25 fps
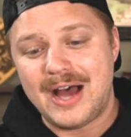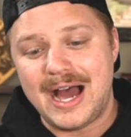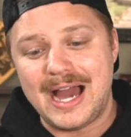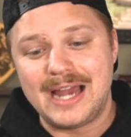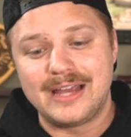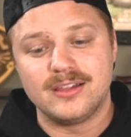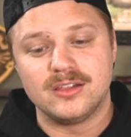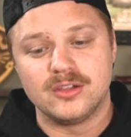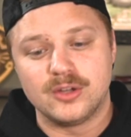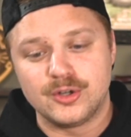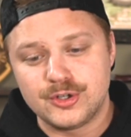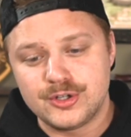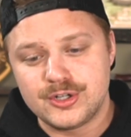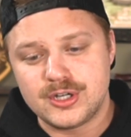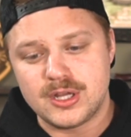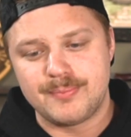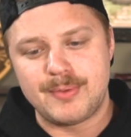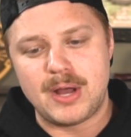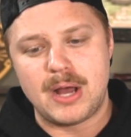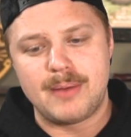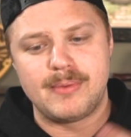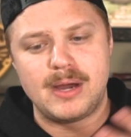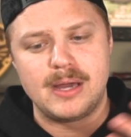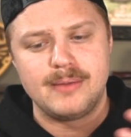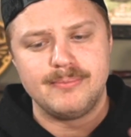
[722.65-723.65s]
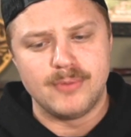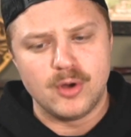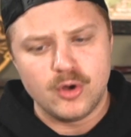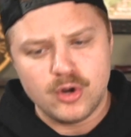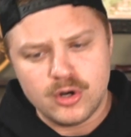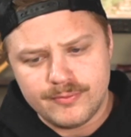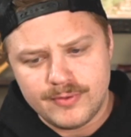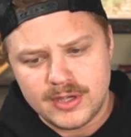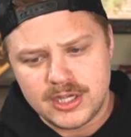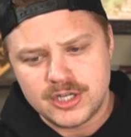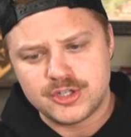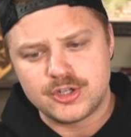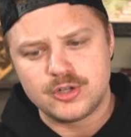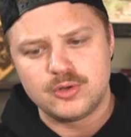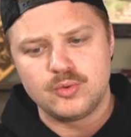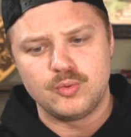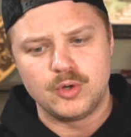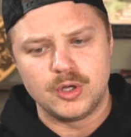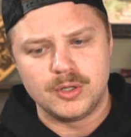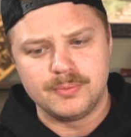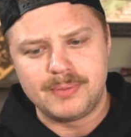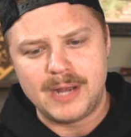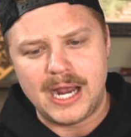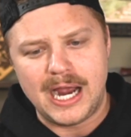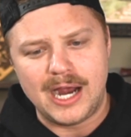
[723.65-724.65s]
I learned about my motivation,
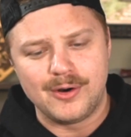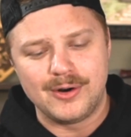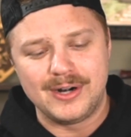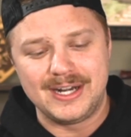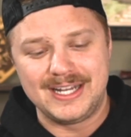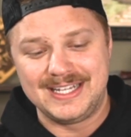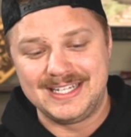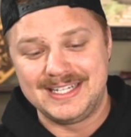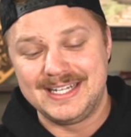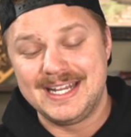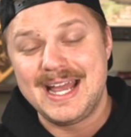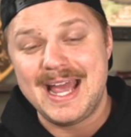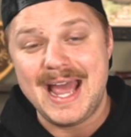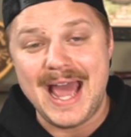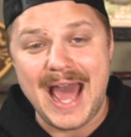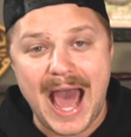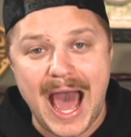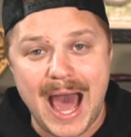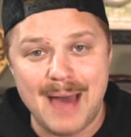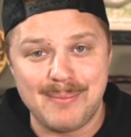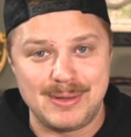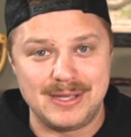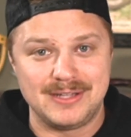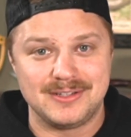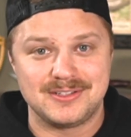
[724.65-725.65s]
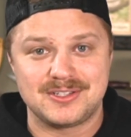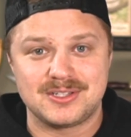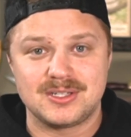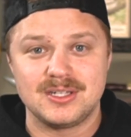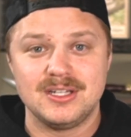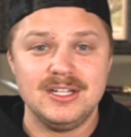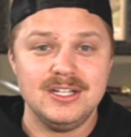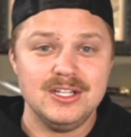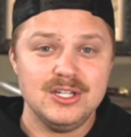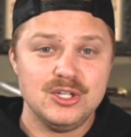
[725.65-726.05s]
willpower, and habits?